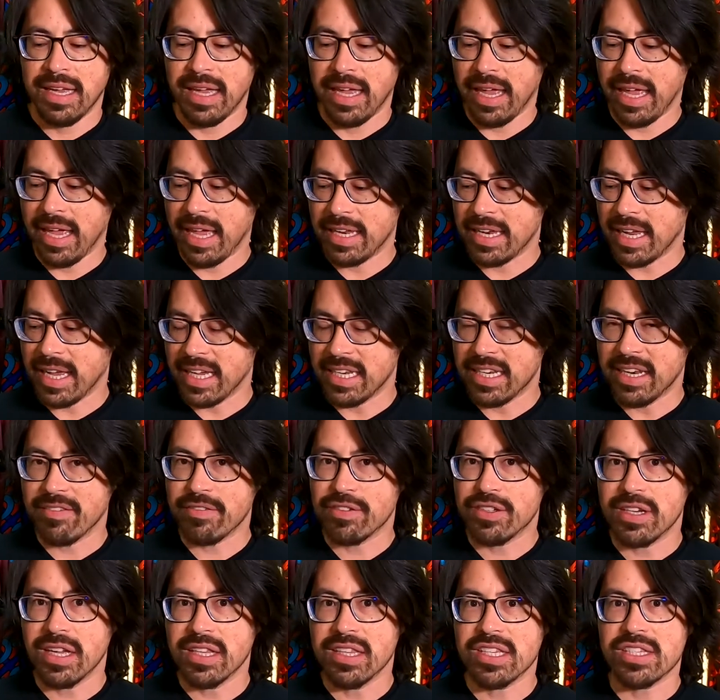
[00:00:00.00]
And I had
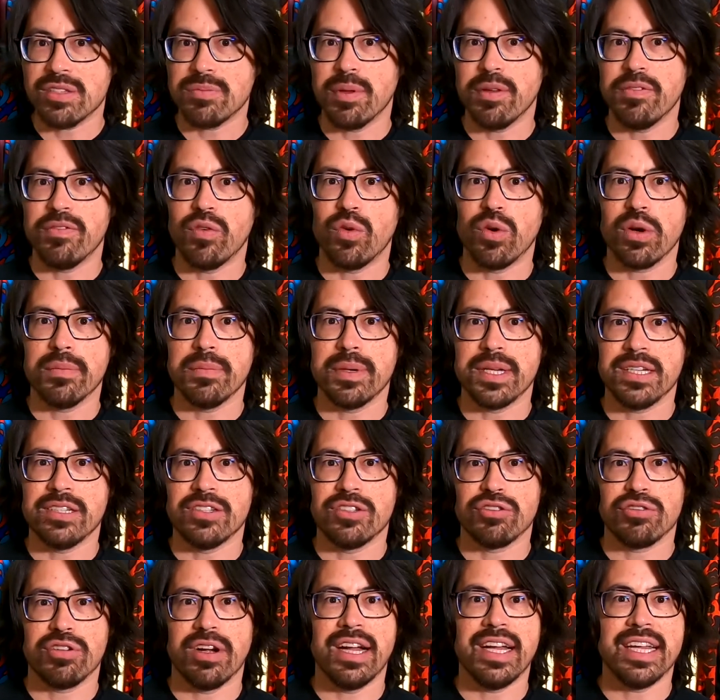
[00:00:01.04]
never done this before, but in
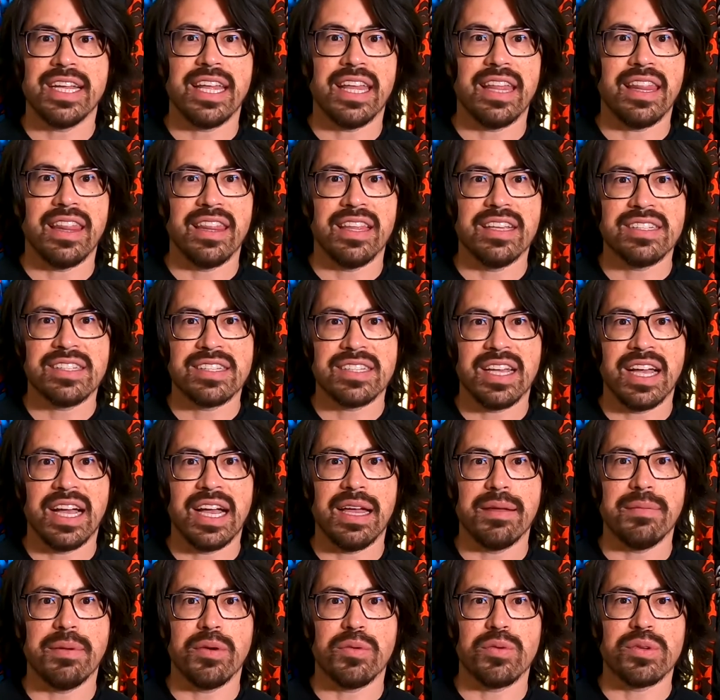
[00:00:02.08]
trying it this
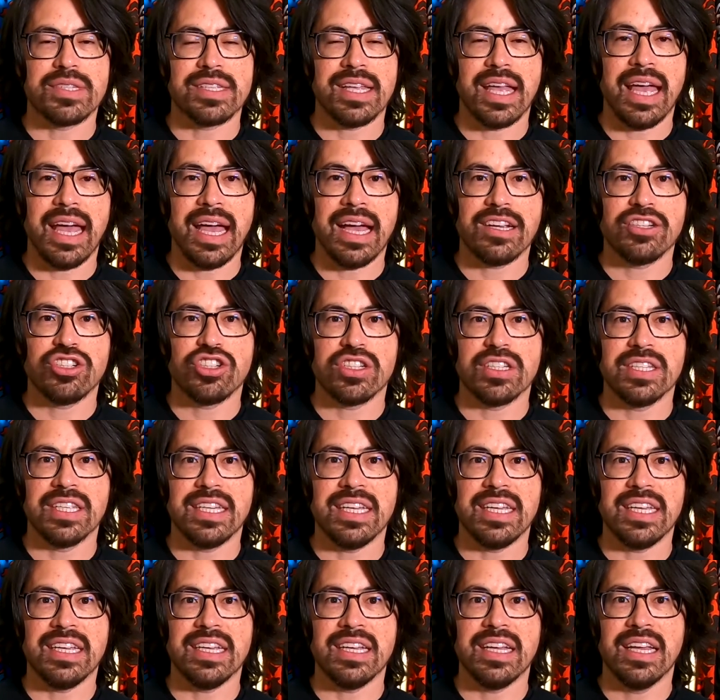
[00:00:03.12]
time, it was
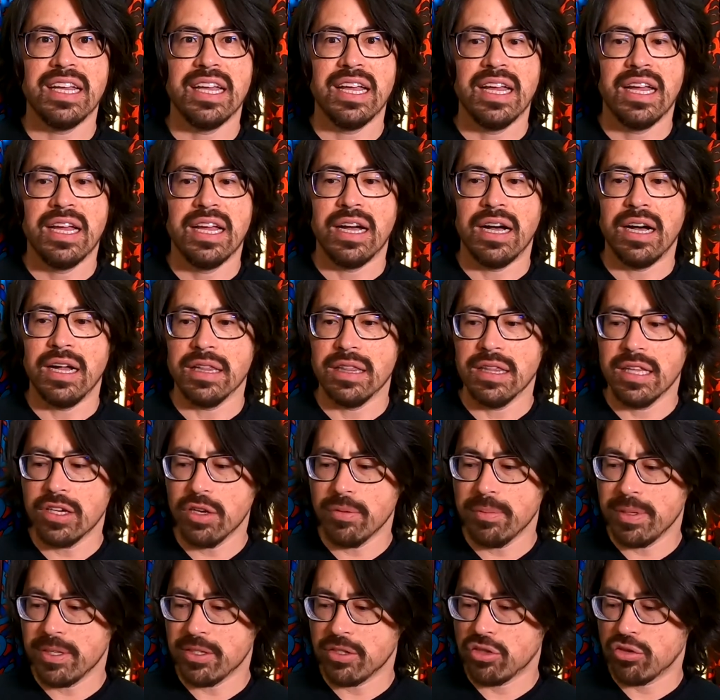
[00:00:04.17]
actually a little
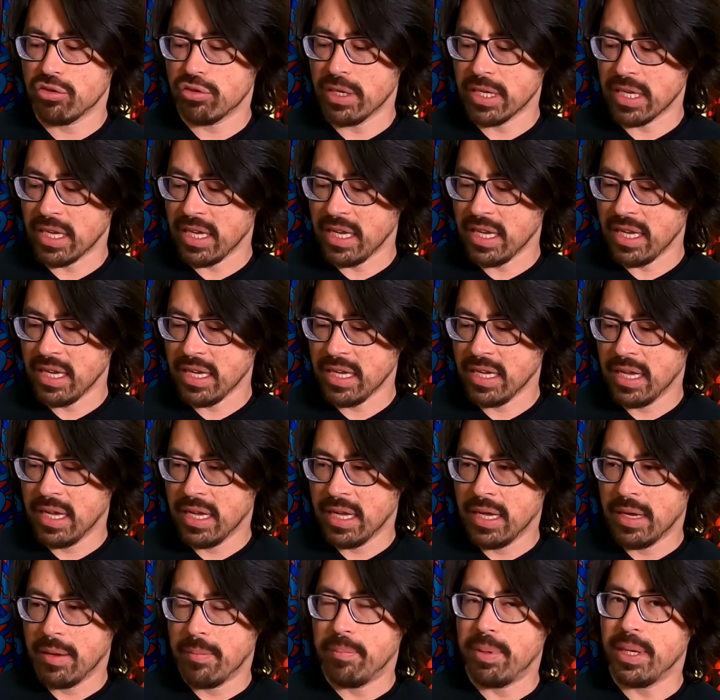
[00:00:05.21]
bit tricky
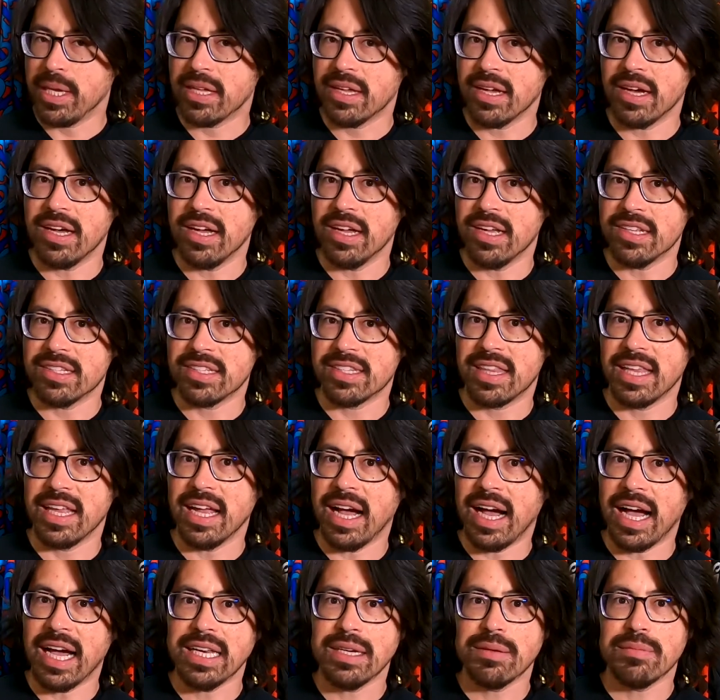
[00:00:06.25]
because the
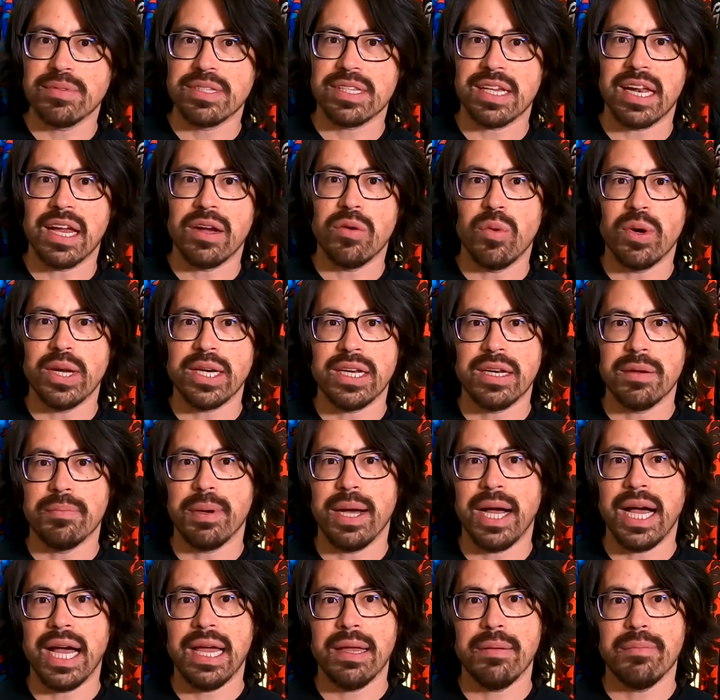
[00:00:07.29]
items that I wanted to
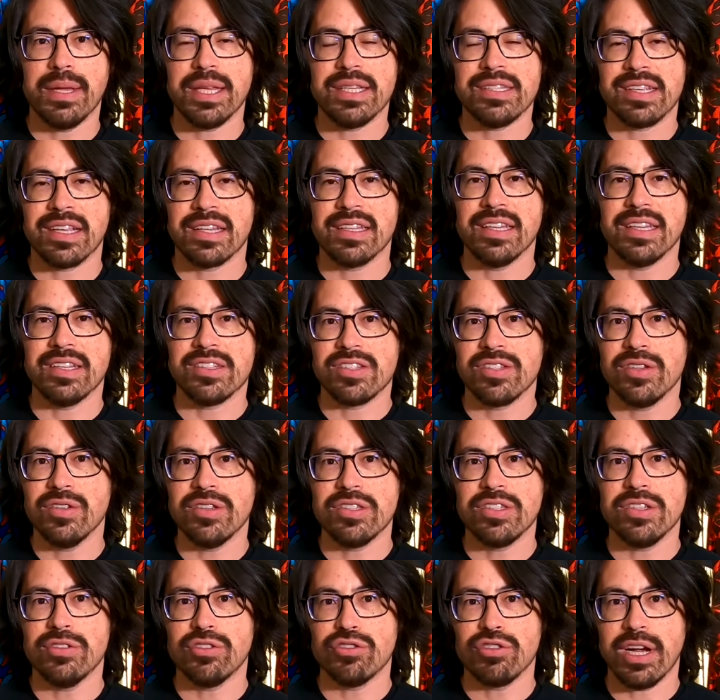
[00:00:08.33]
buy, basically as soon
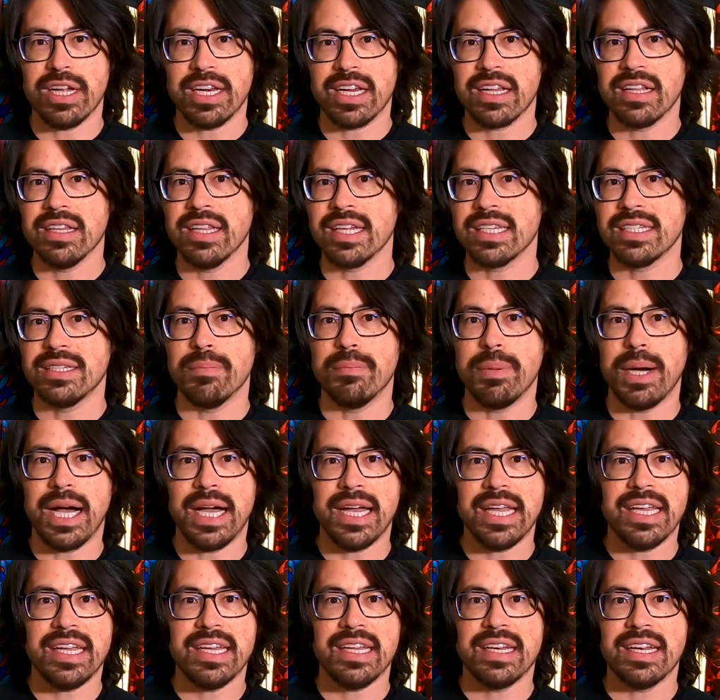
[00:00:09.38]
as you try to click to
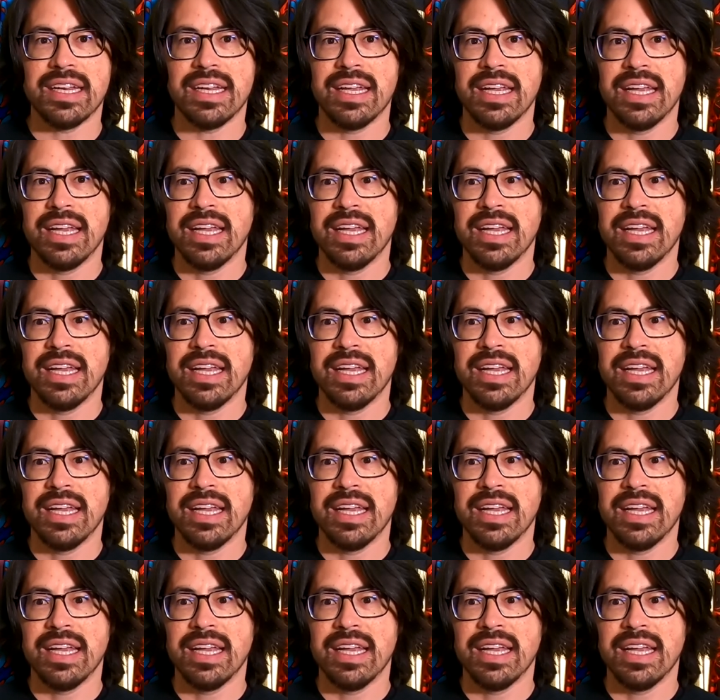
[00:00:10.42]
buy it,